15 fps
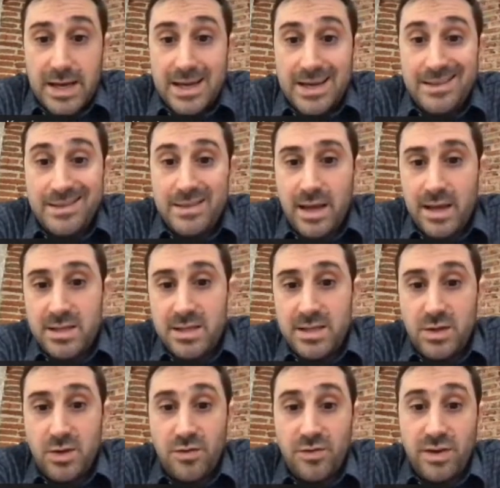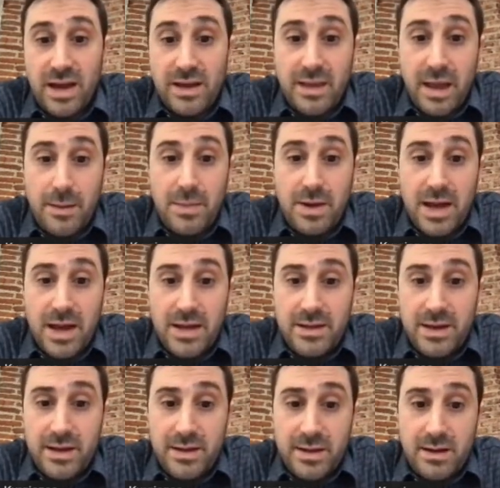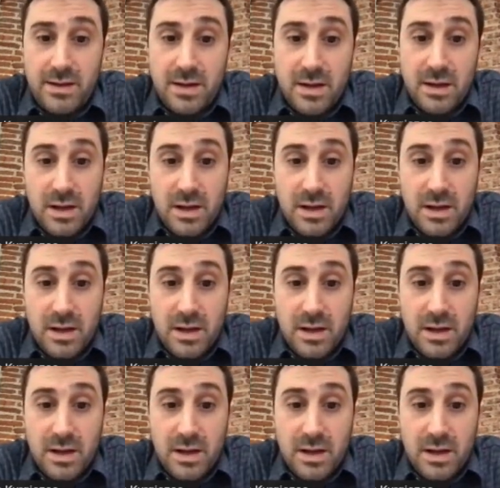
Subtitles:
intensity of nighttime light data